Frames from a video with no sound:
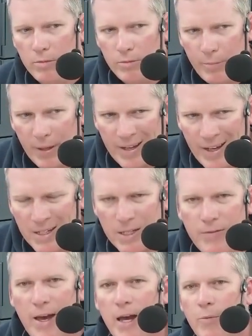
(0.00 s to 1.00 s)
because
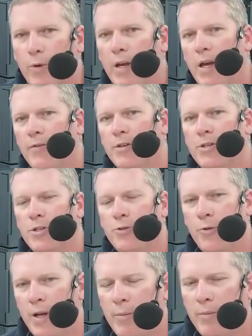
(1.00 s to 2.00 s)
of that, we have
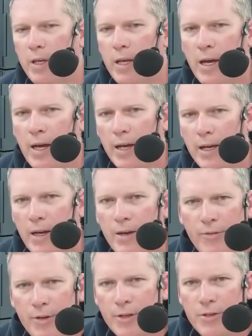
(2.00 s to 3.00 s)
extremely high
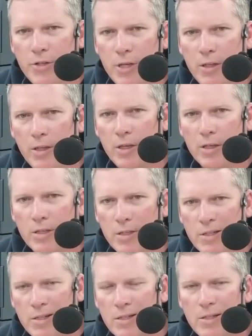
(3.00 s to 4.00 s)
confidence in the
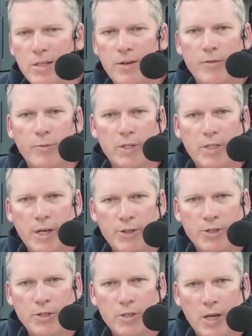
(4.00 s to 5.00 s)
consistency of the
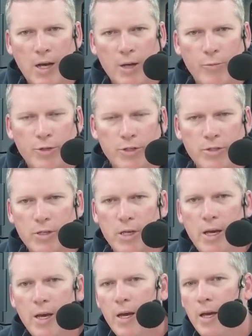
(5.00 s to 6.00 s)
retention time, which is
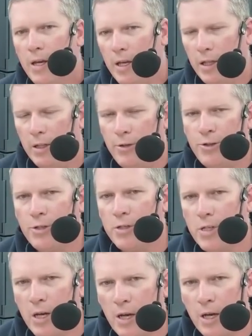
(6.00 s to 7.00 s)
the elution
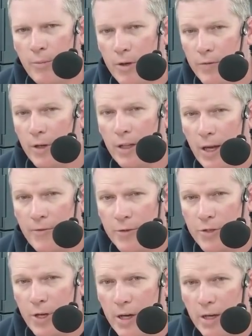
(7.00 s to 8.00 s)
time of the
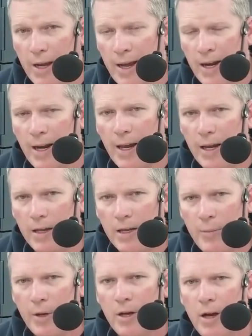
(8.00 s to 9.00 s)
glyphosate analyte
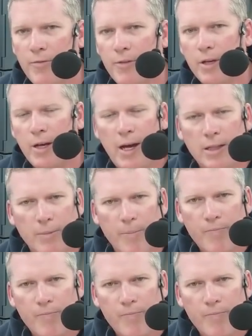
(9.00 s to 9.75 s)
coming off the column.